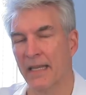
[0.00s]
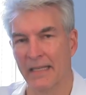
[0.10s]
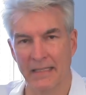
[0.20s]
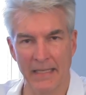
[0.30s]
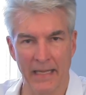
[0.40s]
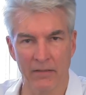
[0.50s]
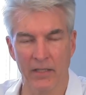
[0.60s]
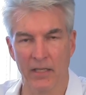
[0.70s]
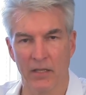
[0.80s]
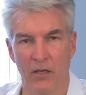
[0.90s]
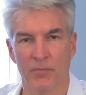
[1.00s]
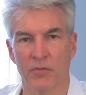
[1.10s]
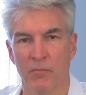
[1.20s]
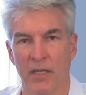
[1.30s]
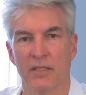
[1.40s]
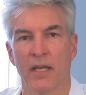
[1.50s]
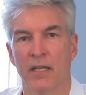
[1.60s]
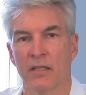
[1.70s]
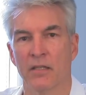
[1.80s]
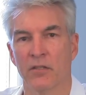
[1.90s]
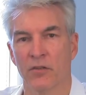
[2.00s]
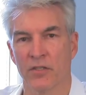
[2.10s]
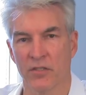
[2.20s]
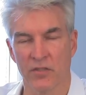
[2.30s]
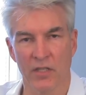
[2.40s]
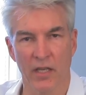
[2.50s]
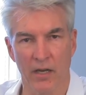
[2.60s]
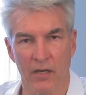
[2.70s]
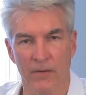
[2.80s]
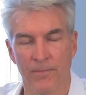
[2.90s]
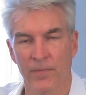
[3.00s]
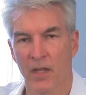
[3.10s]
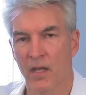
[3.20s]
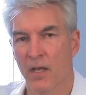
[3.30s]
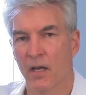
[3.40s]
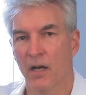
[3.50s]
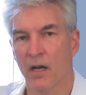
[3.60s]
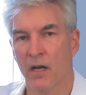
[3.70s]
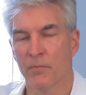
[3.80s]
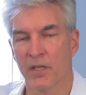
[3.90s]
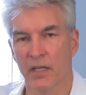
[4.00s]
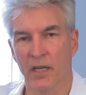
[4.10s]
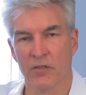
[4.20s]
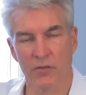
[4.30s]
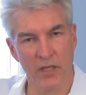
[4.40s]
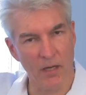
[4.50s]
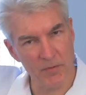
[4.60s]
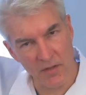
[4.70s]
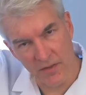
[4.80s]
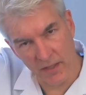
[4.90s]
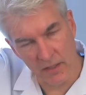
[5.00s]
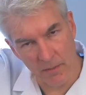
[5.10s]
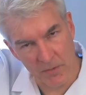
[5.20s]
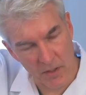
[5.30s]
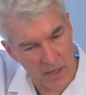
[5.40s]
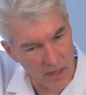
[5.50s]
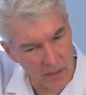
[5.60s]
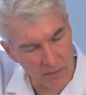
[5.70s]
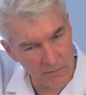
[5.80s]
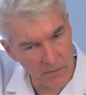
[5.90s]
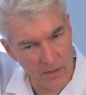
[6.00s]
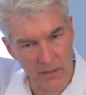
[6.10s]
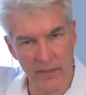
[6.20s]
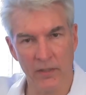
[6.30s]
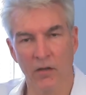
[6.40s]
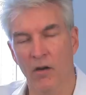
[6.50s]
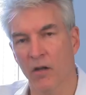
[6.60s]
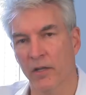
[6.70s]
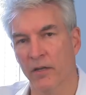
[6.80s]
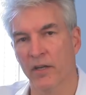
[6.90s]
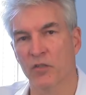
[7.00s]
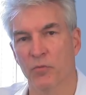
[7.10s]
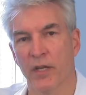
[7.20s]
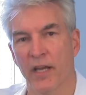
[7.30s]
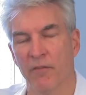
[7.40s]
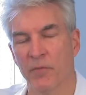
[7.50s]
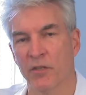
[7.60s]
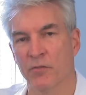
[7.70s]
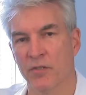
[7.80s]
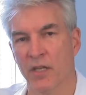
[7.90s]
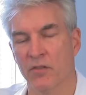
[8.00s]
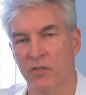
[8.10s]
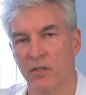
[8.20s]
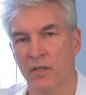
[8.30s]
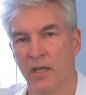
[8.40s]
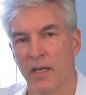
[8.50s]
taken daily can help to maintain your existing hair, can actually help to thicken up your hair in all areas where you have miniaturization.